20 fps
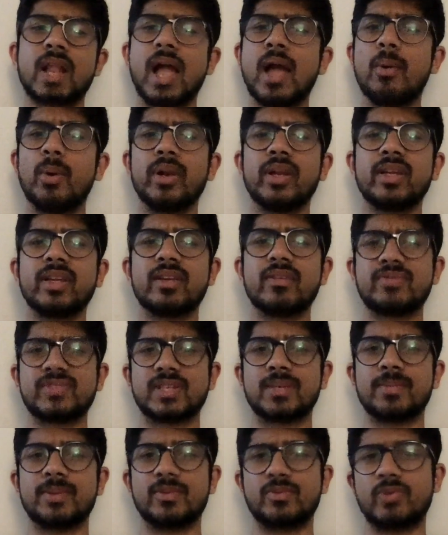I want to give
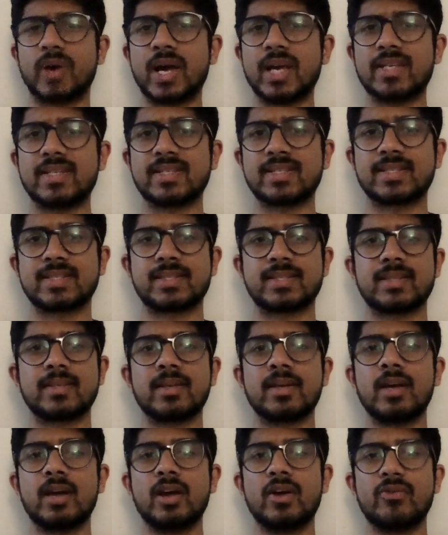some advice
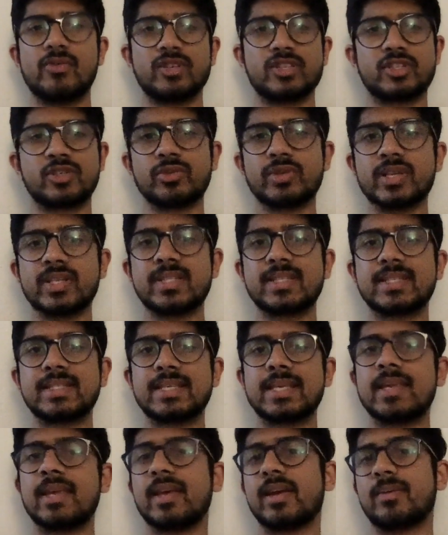for students
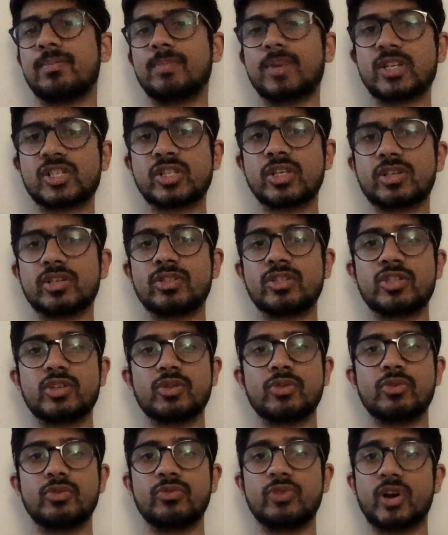seeking admission
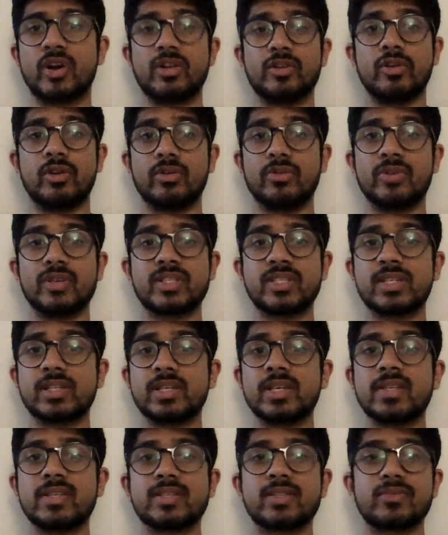to foreign
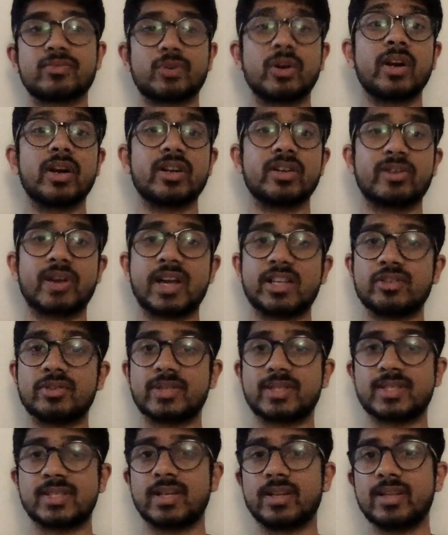universities for
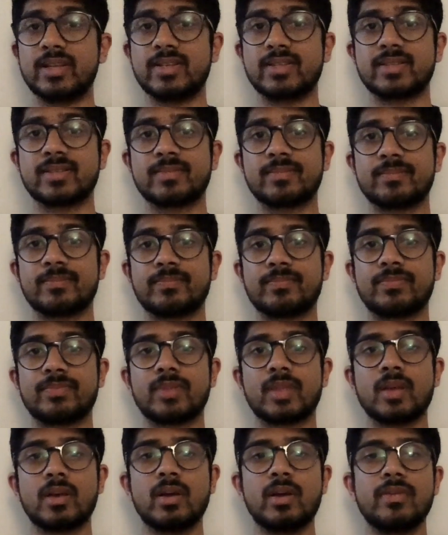undergraduate studies.
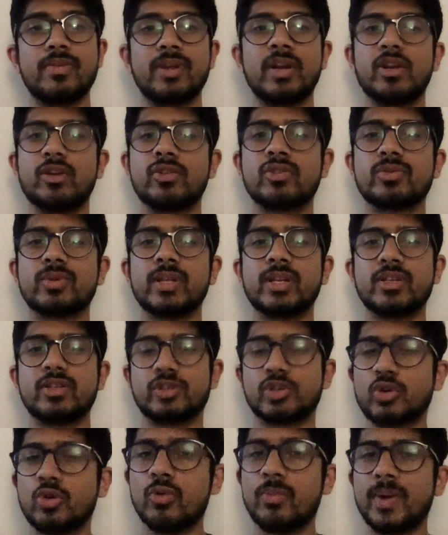There are usually
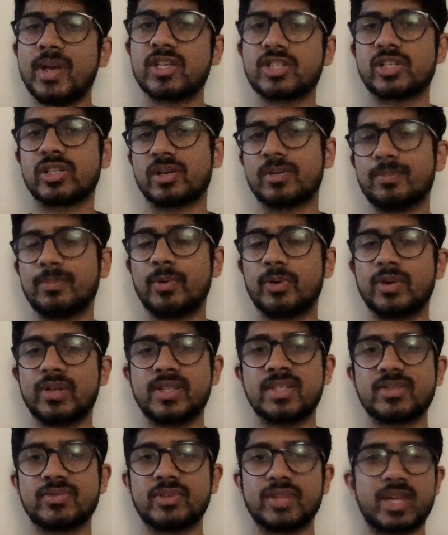two major
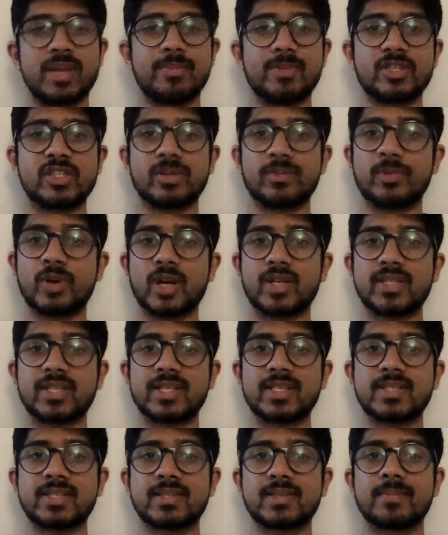components for the admission
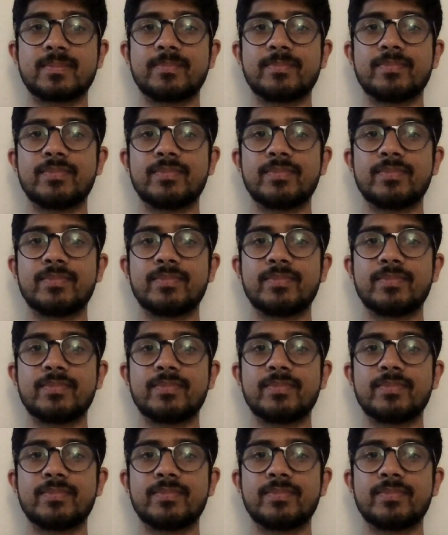process.